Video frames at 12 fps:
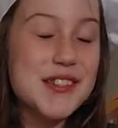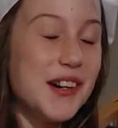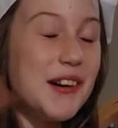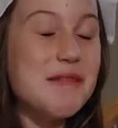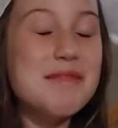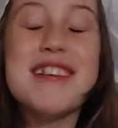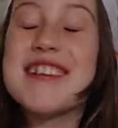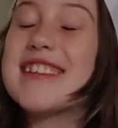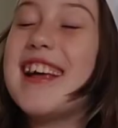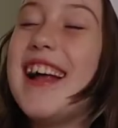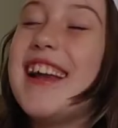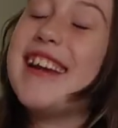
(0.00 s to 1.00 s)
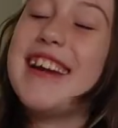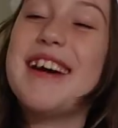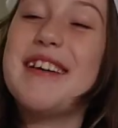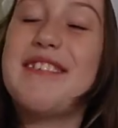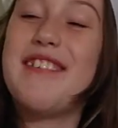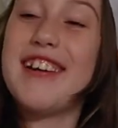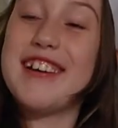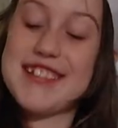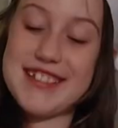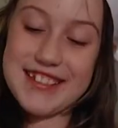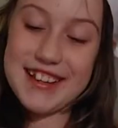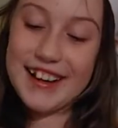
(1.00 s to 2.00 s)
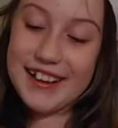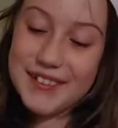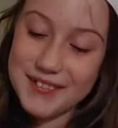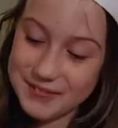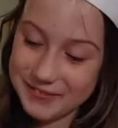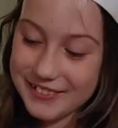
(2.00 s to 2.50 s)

don't miss any of our stuff.